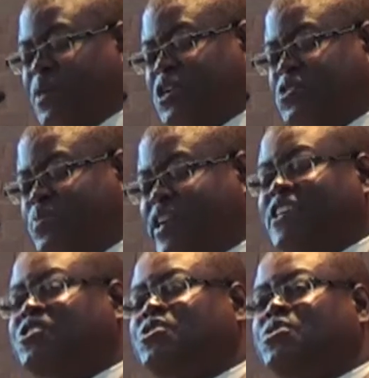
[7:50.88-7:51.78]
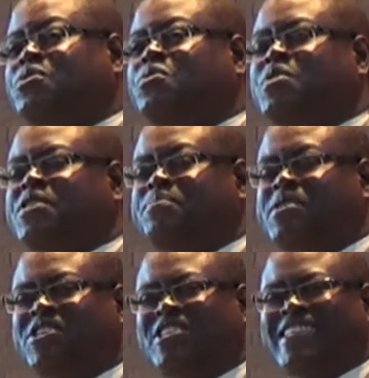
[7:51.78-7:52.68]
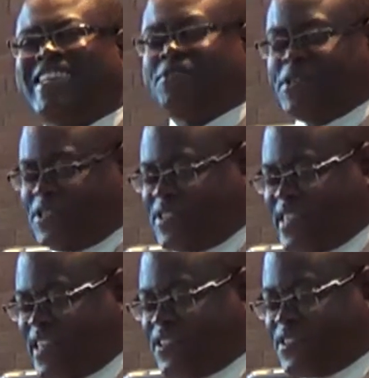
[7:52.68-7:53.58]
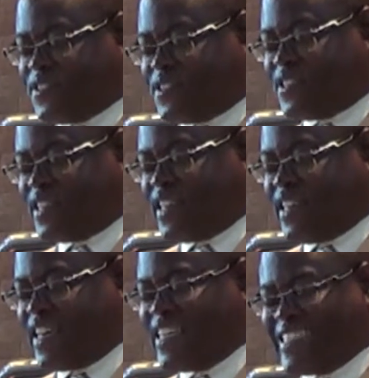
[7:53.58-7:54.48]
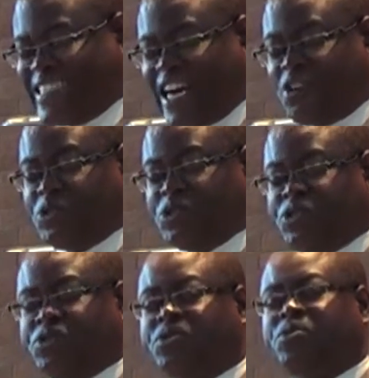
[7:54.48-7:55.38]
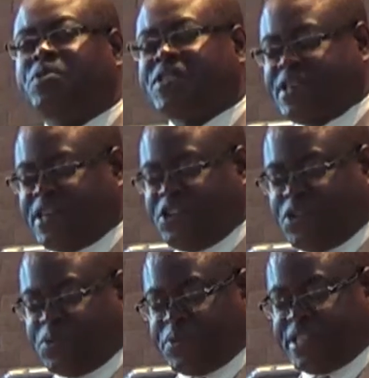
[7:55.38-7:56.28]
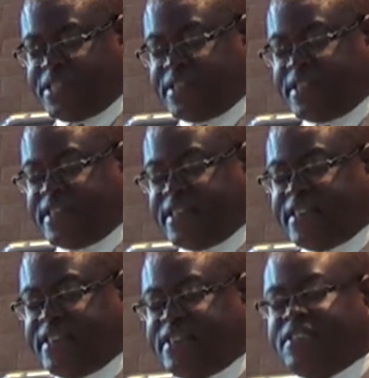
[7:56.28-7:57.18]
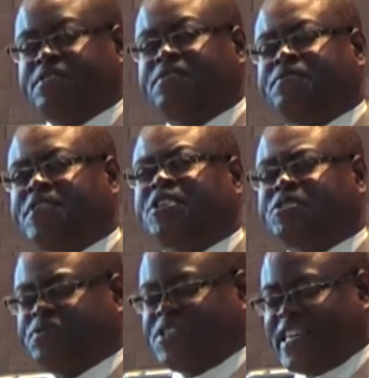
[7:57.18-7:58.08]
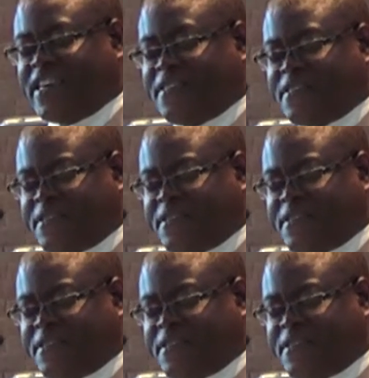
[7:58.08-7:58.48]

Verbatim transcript: manipulate you with the mysterious things and taunt you with the unknown fear of death,